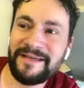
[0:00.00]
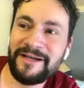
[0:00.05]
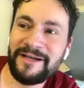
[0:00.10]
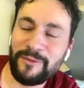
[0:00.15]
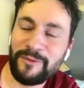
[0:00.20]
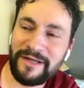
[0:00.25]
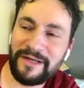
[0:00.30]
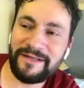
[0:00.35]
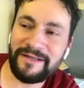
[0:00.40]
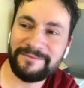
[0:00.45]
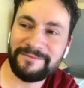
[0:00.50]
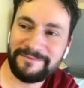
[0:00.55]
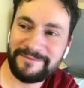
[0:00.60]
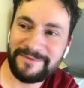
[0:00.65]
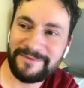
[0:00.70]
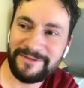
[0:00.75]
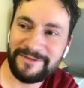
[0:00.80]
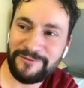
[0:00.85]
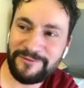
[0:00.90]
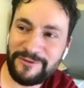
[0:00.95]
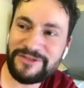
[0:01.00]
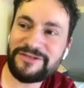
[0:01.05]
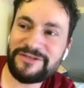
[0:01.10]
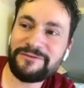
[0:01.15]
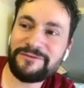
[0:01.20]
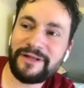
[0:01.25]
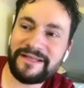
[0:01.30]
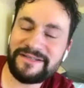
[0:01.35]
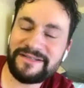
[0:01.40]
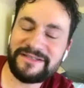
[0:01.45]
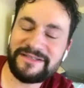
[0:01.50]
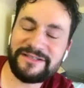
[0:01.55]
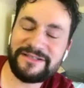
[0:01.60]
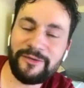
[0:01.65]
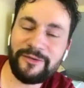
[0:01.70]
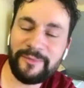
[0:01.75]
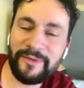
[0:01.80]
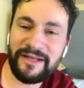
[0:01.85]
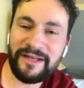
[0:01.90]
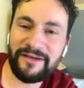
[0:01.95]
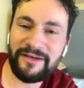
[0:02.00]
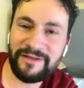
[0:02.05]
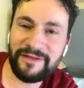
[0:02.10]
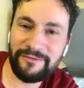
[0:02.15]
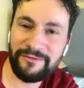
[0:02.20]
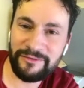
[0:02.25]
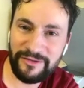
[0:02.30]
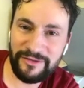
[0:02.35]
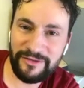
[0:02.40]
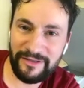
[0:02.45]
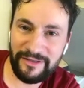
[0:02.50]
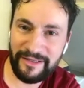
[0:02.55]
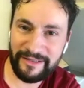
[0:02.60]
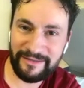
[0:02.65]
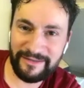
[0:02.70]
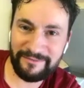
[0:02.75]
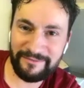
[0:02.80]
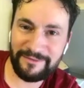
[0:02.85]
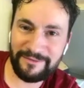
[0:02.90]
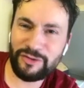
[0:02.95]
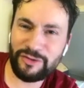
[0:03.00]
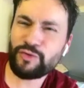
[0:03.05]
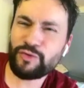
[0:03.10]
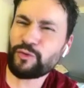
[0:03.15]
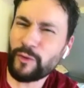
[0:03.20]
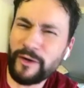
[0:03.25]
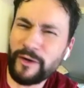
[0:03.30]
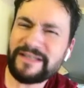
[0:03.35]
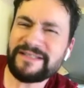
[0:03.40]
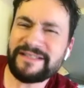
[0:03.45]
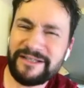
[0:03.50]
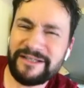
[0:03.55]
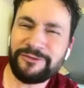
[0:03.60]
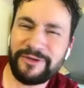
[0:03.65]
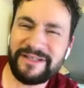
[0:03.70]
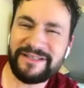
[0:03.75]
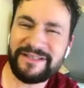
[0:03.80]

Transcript: Well, first of all, as a stuntman, I've never done like crazy